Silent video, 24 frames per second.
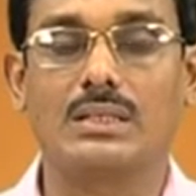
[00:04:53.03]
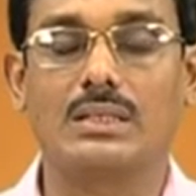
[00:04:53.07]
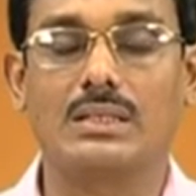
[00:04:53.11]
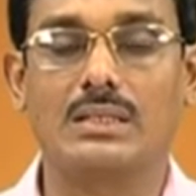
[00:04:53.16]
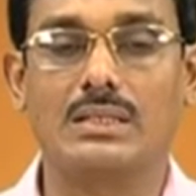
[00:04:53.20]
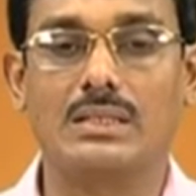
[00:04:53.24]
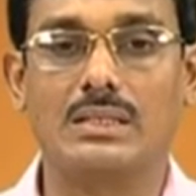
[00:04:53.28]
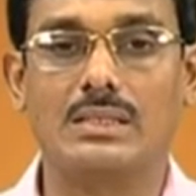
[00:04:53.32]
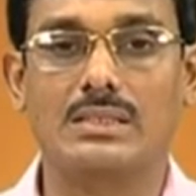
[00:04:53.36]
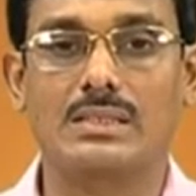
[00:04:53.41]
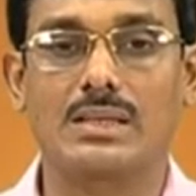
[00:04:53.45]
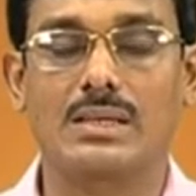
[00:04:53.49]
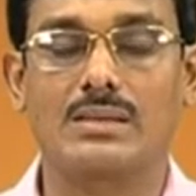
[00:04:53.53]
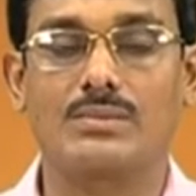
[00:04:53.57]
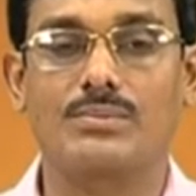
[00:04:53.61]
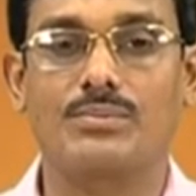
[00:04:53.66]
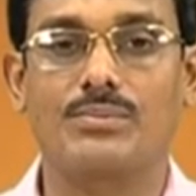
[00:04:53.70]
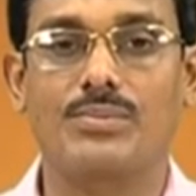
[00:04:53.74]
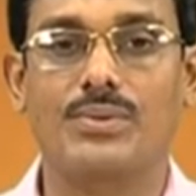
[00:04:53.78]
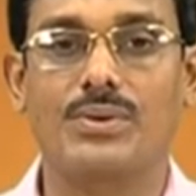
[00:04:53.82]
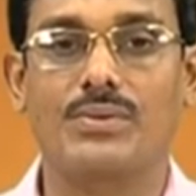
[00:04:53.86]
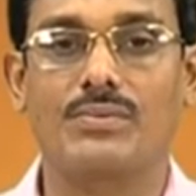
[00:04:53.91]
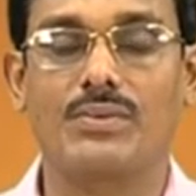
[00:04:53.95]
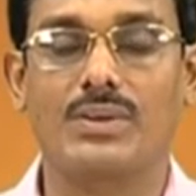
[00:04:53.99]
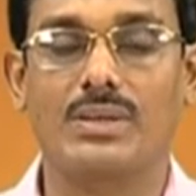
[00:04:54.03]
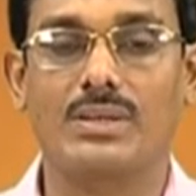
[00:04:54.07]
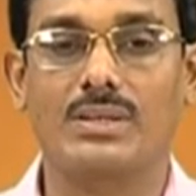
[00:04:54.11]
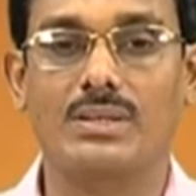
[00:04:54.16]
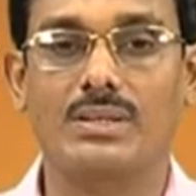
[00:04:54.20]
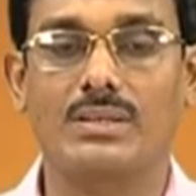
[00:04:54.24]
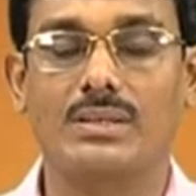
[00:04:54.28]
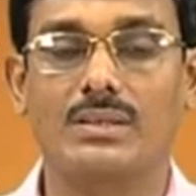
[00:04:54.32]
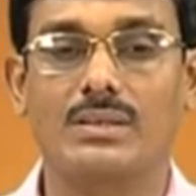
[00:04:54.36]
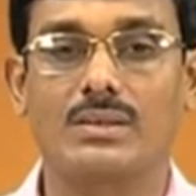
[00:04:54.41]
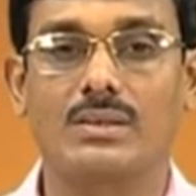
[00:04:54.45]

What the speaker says: this can prevent